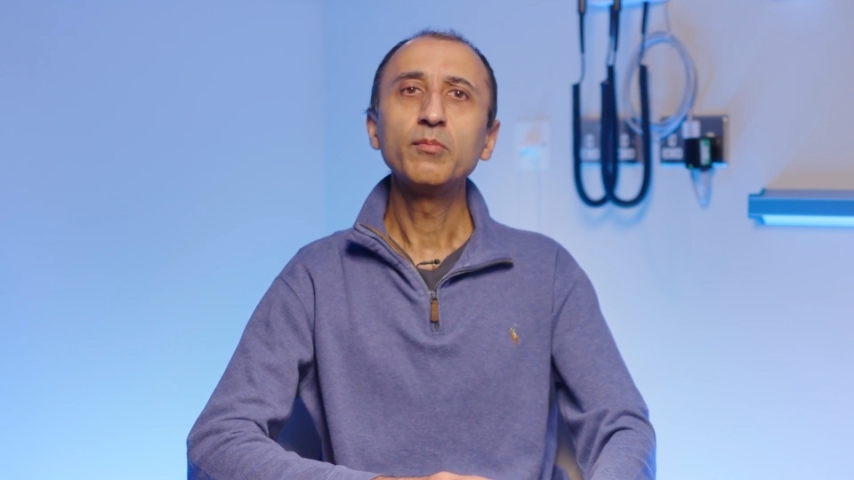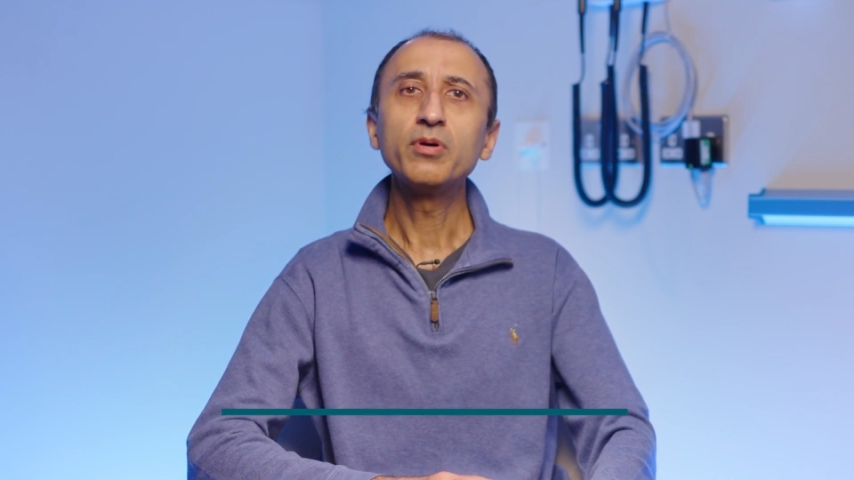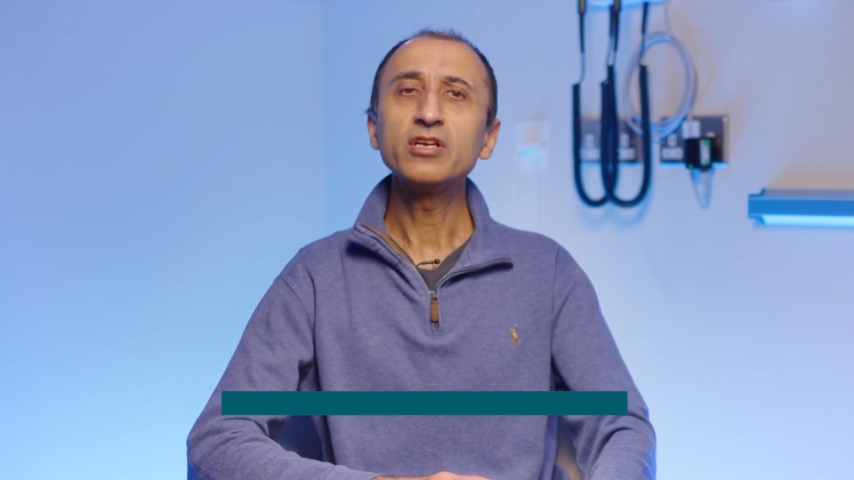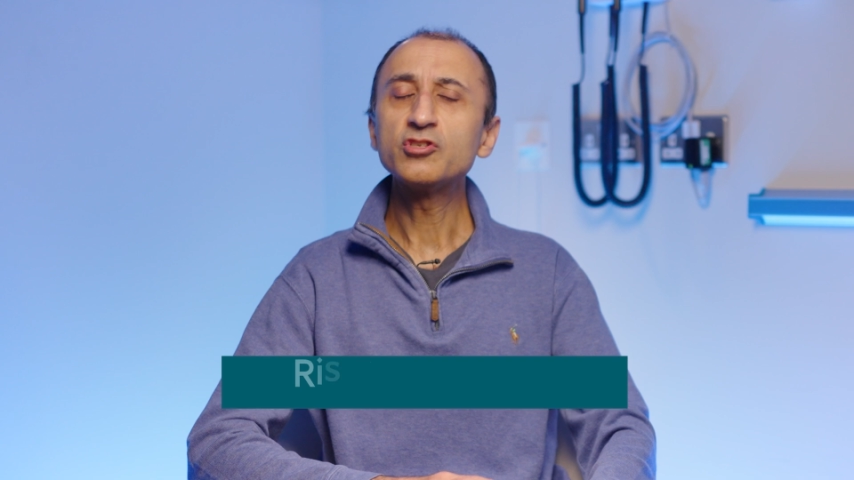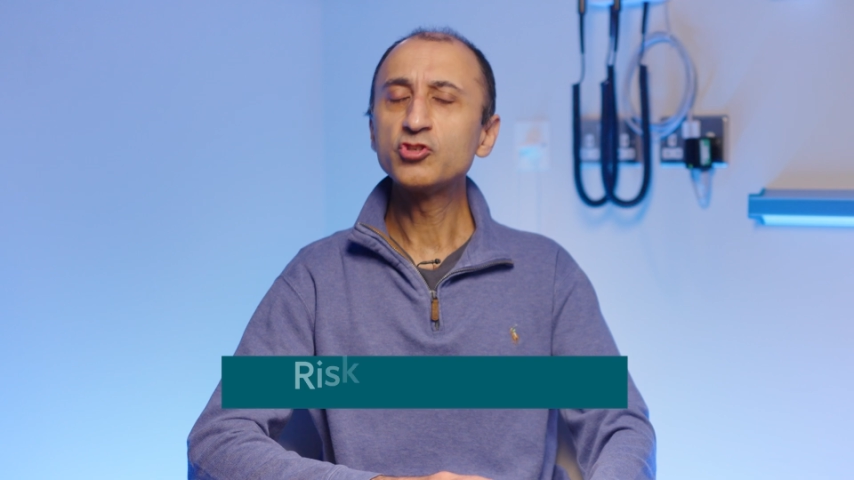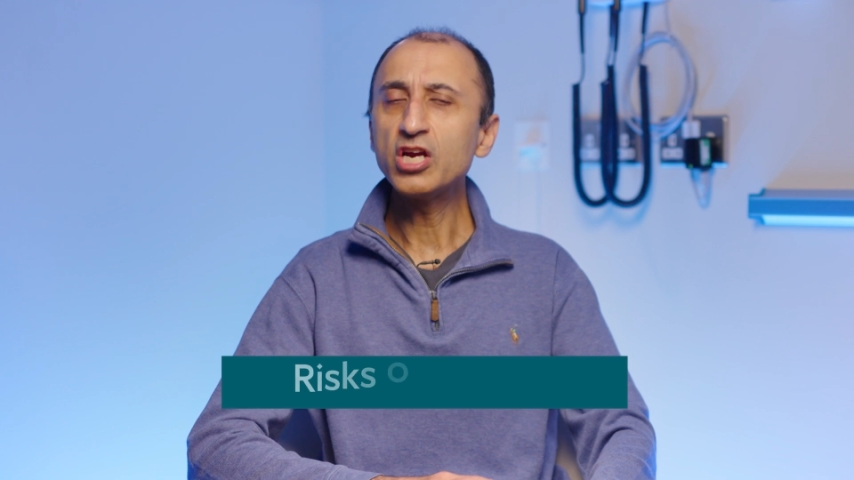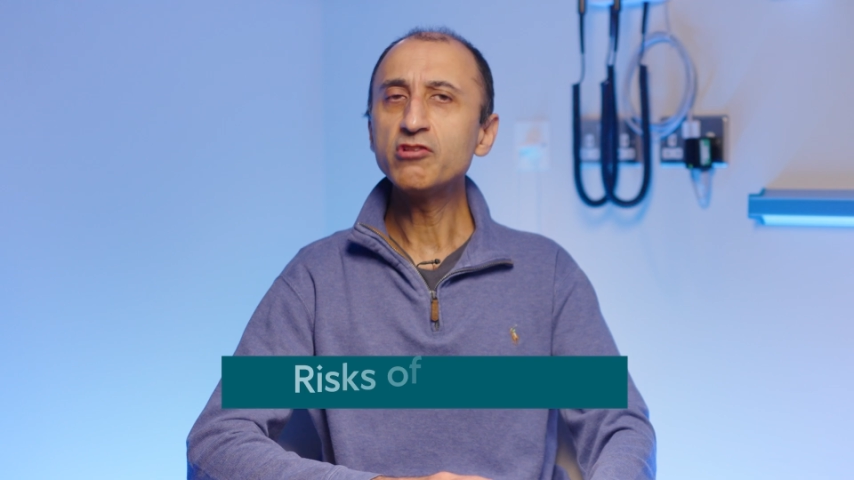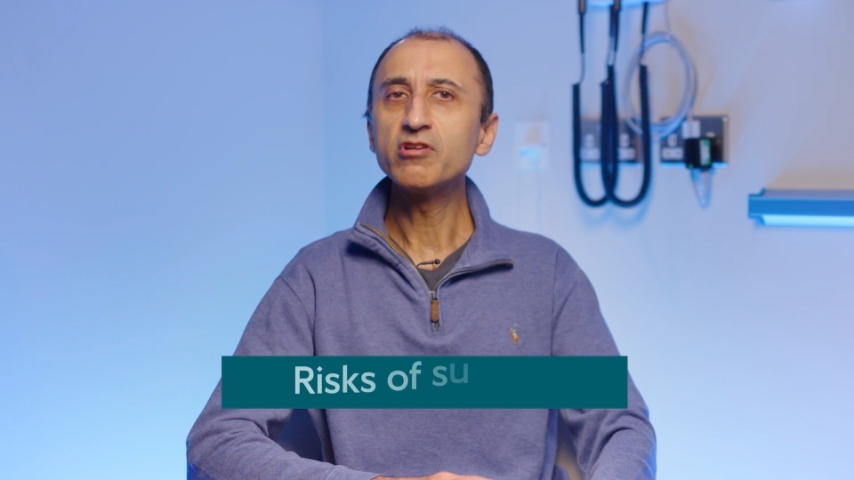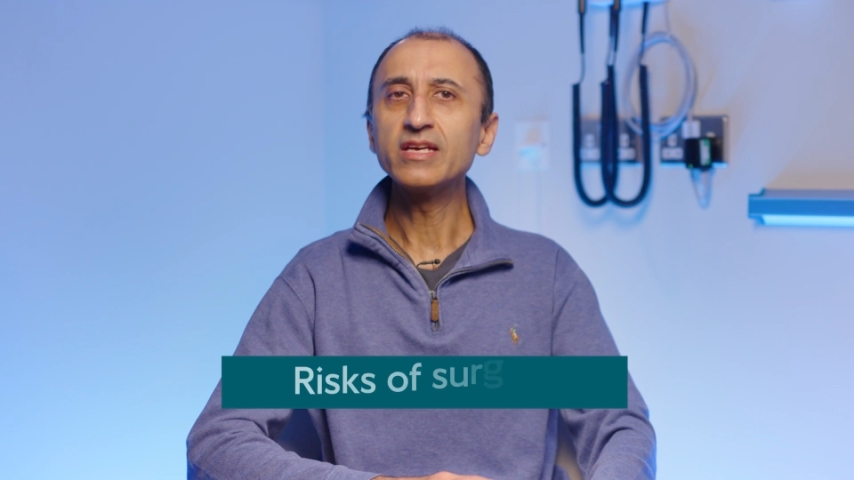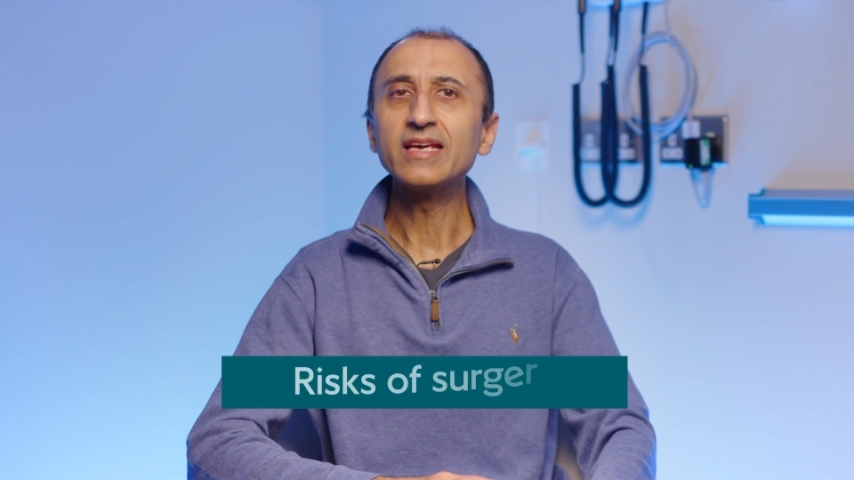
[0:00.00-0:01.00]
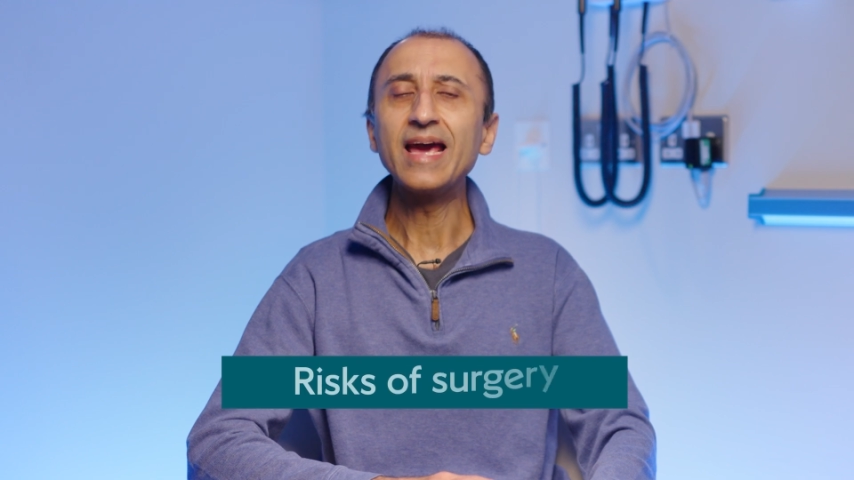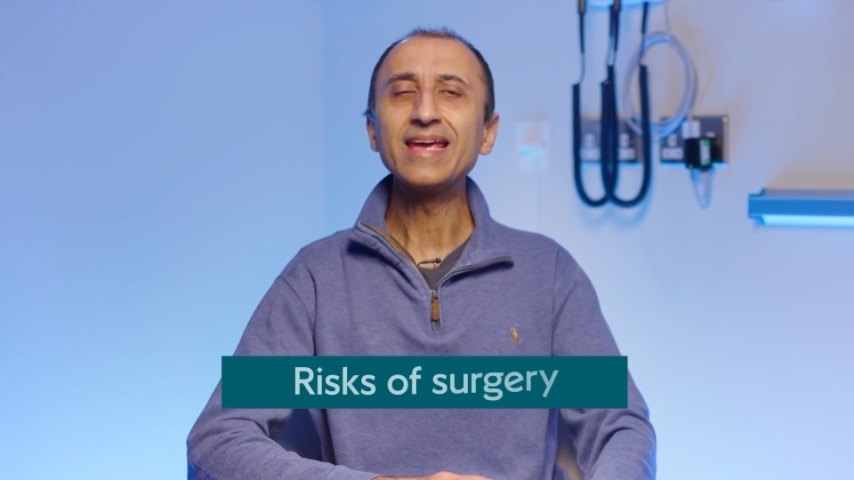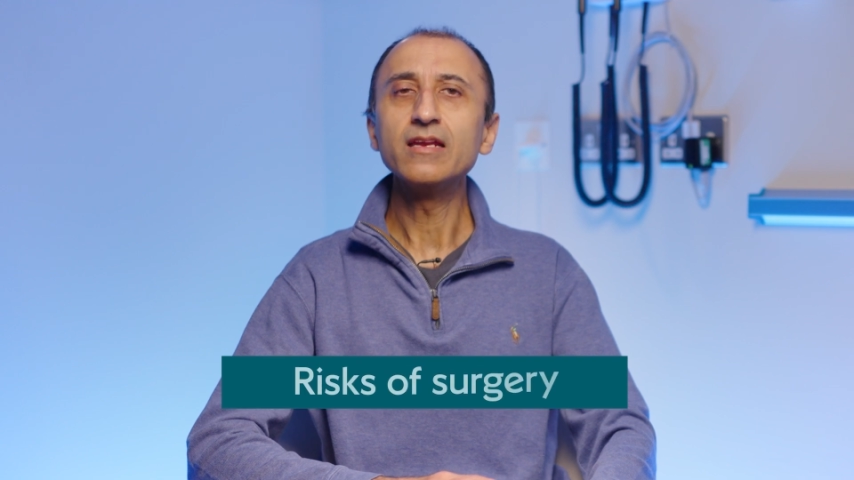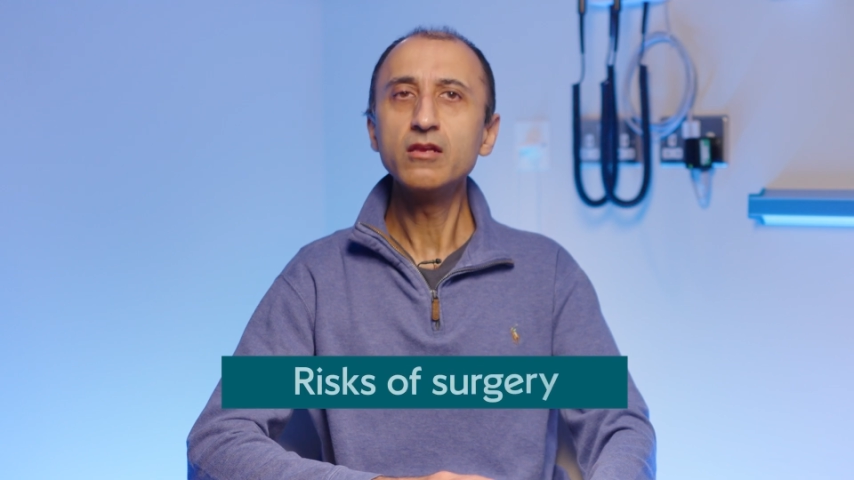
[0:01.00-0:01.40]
But it's generally a